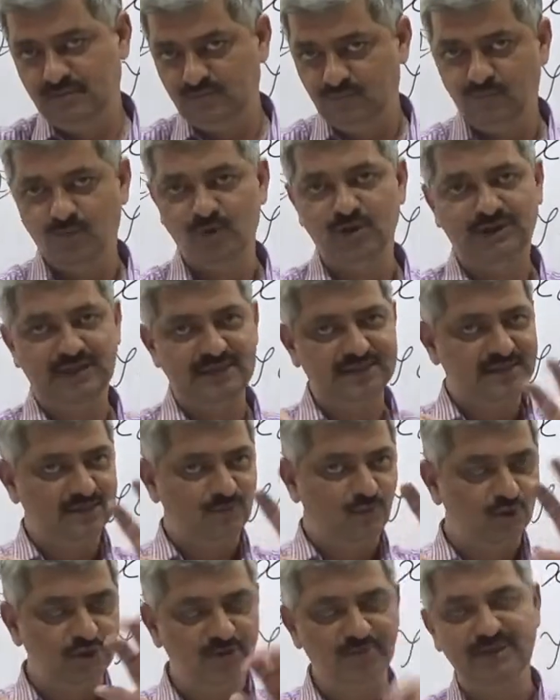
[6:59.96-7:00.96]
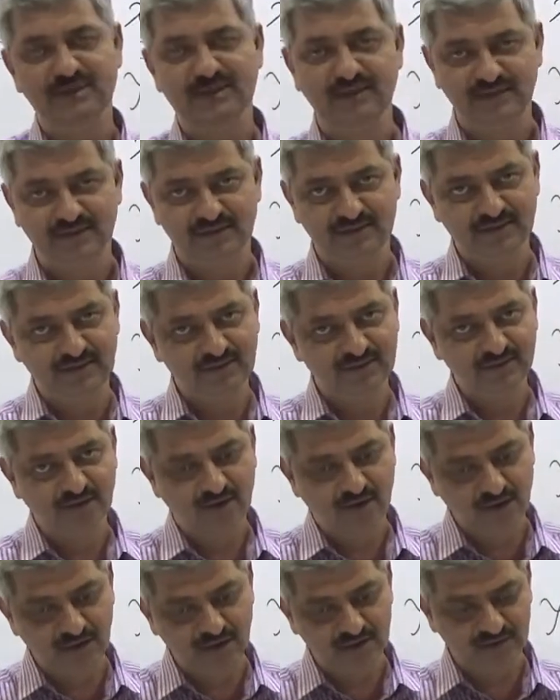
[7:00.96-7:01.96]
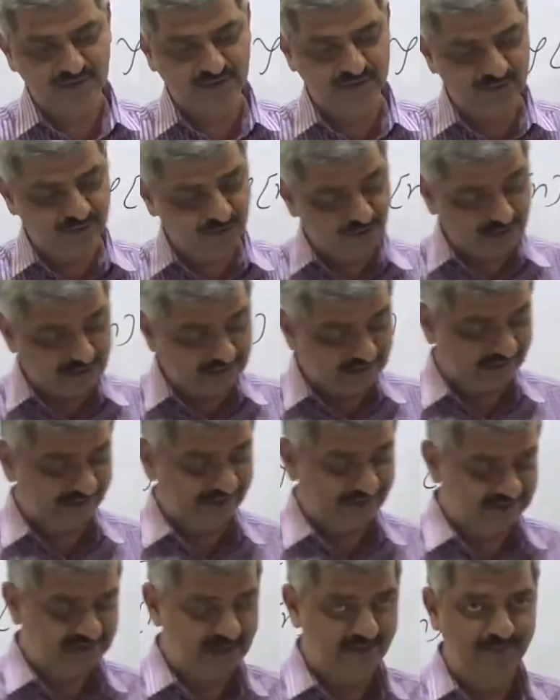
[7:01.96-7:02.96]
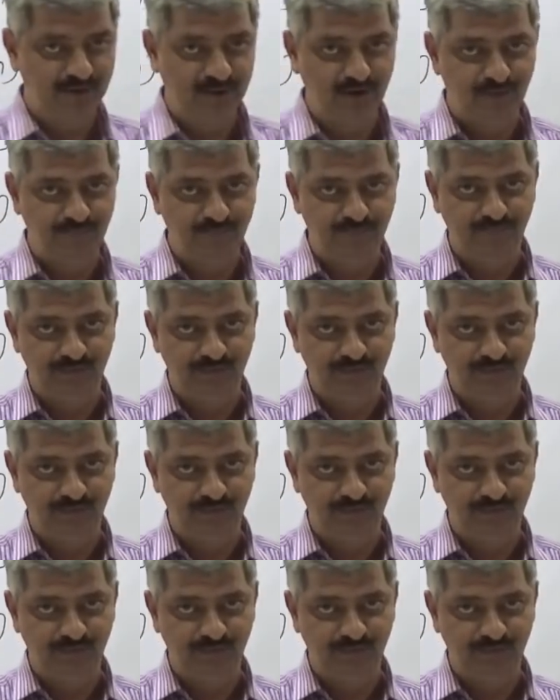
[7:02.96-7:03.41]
voltage and voltmeter, or you can take an example of